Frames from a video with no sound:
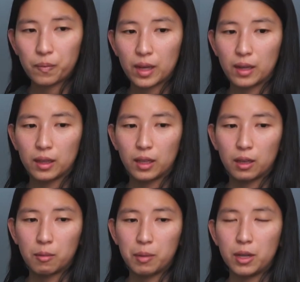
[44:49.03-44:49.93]
And I
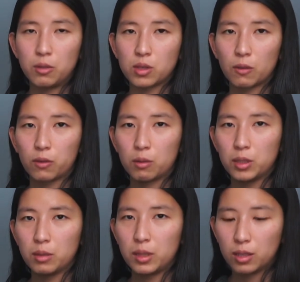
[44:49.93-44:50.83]
think by using
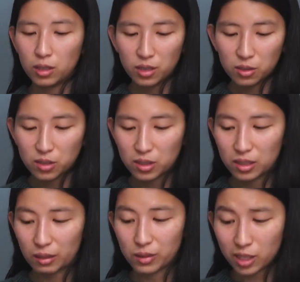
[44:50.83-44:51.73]
4mm needles
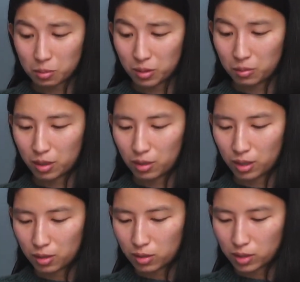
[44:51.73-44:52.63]
instead of 6mm
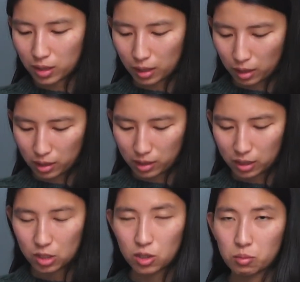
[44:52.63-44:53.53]
needles, that these
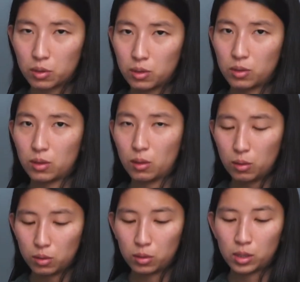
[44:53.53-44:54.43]
stitches will
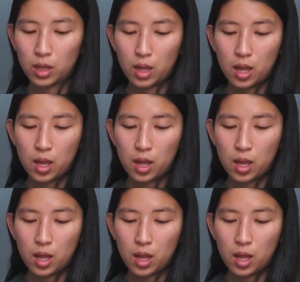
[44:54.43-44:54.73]
hold